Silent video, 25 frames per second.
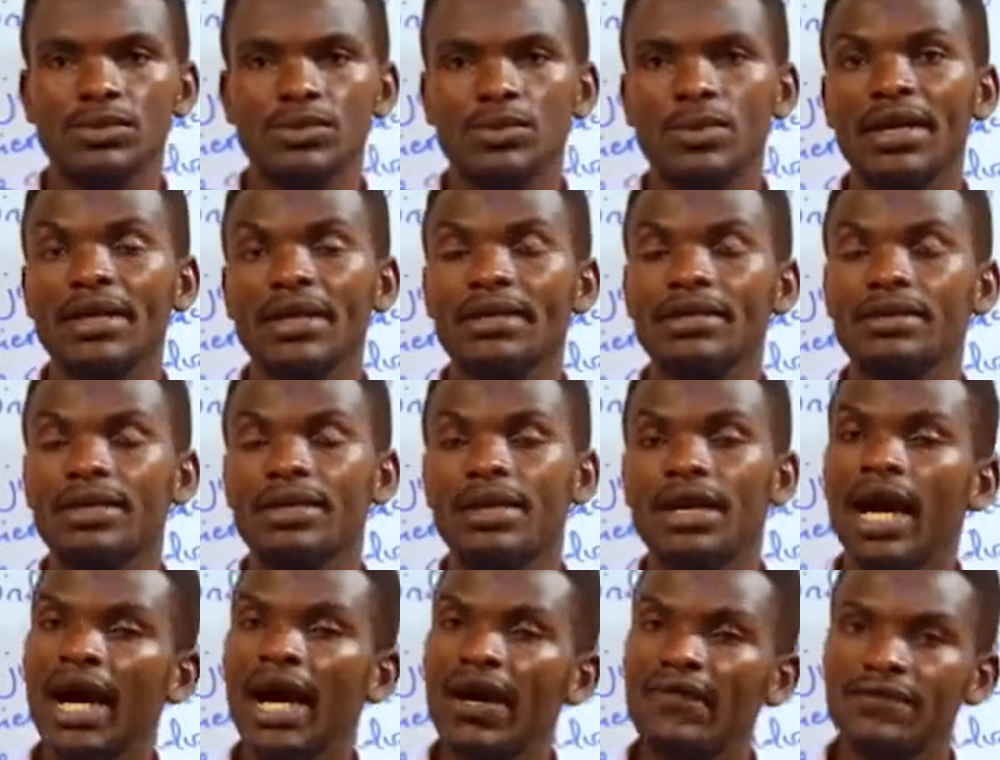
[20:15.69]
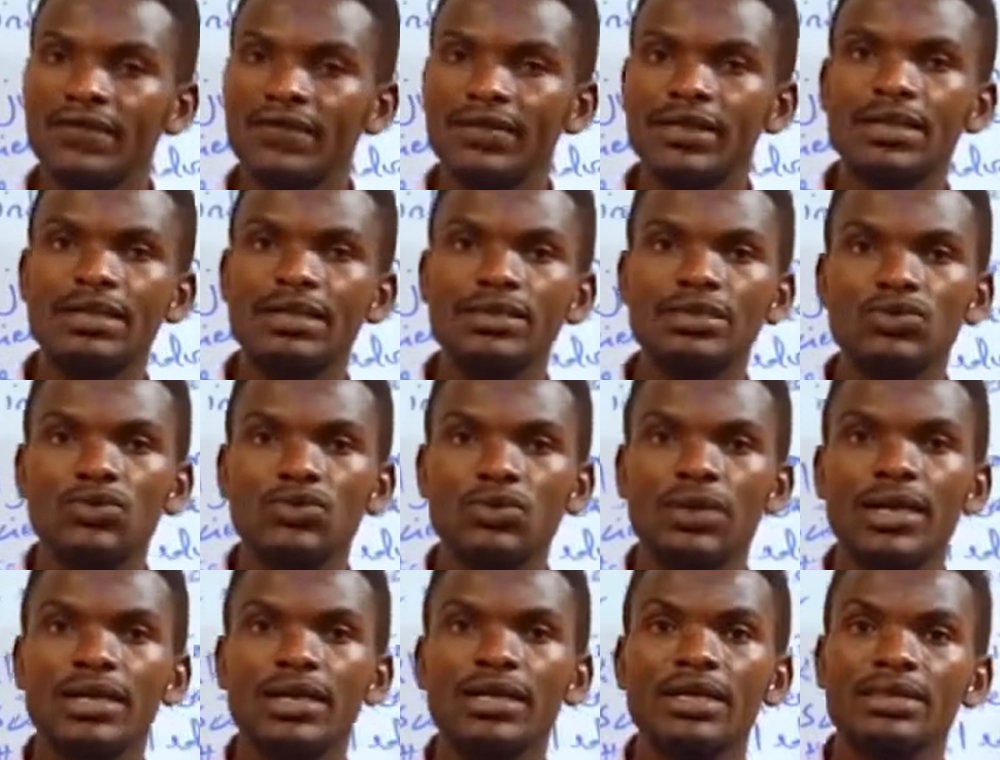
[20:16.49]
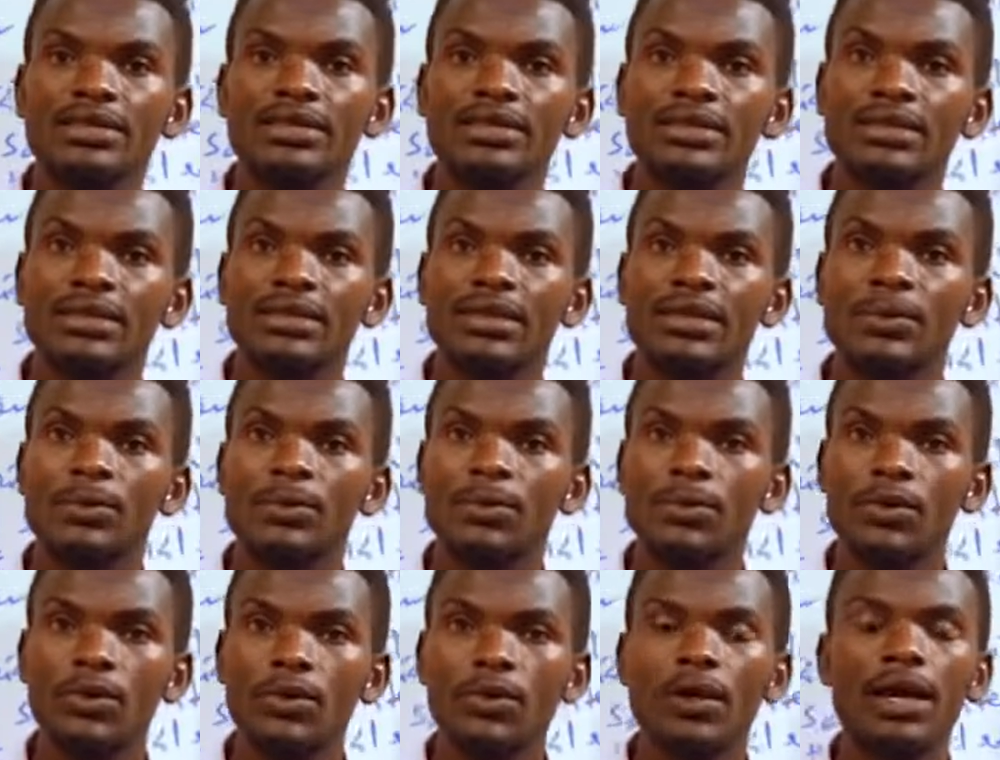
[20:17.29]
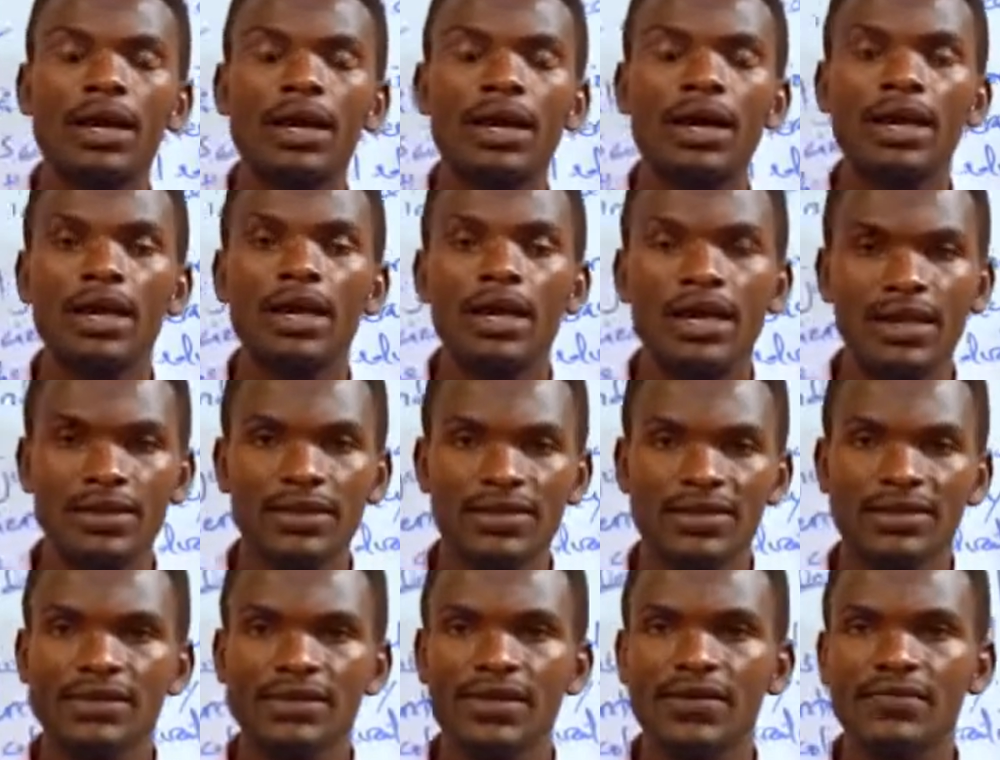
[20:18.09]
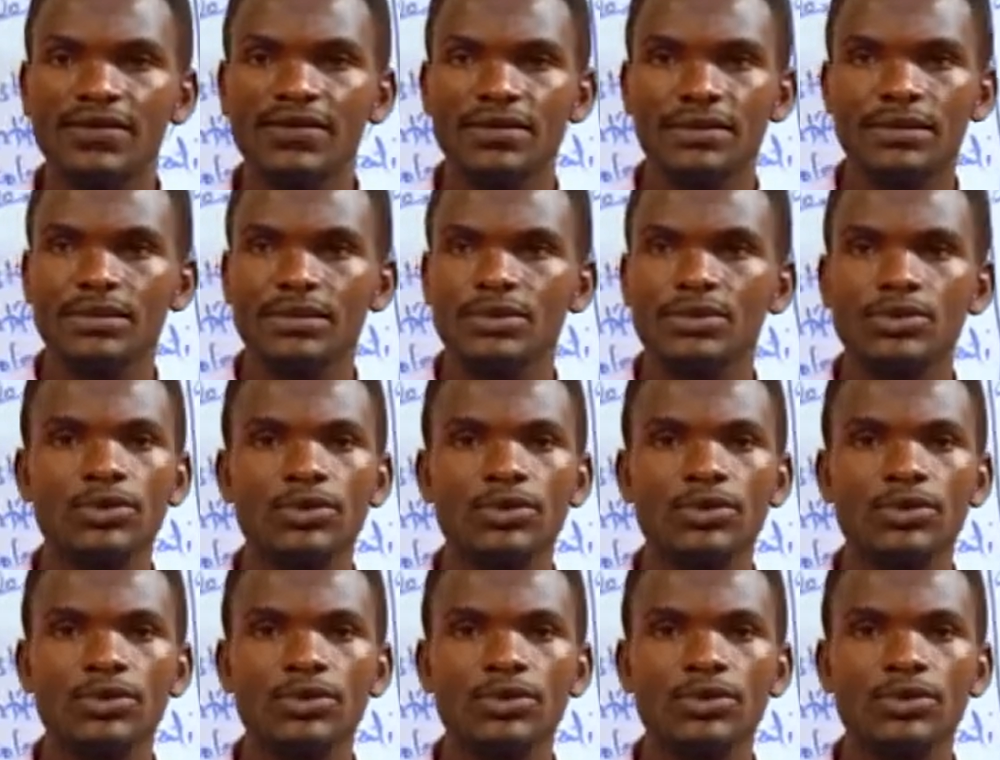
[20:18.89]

while the Africans were getting the poor health services.